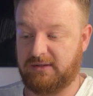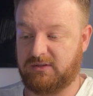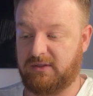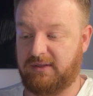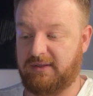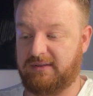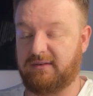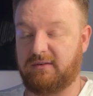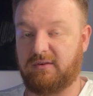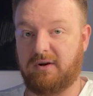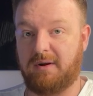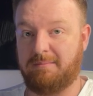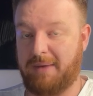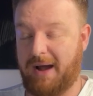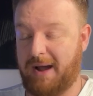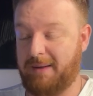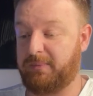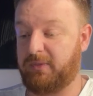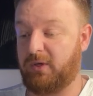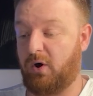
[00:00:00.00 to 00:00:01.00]
So this is going to
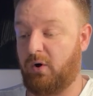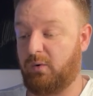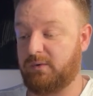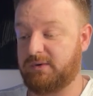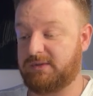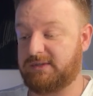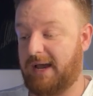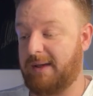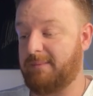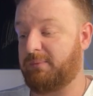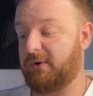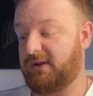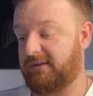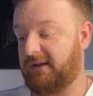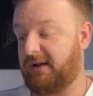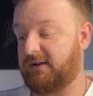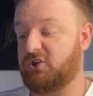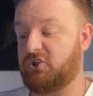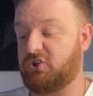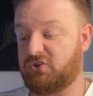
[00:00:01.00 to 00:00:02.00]
map the whole site, but it's
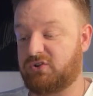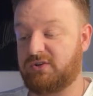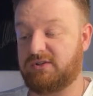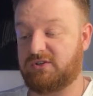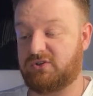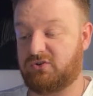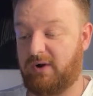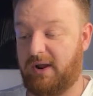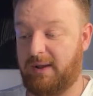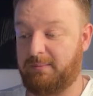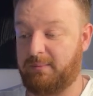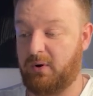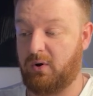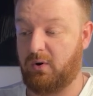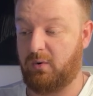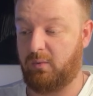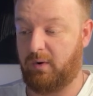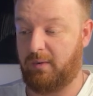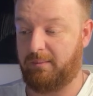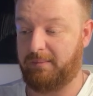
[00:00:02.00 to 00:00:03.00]
actually just going to scrape
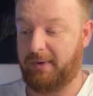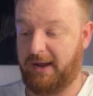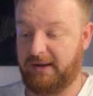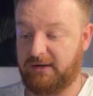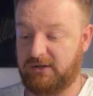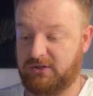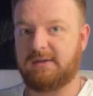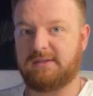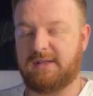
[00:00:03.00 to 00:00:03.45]
one page.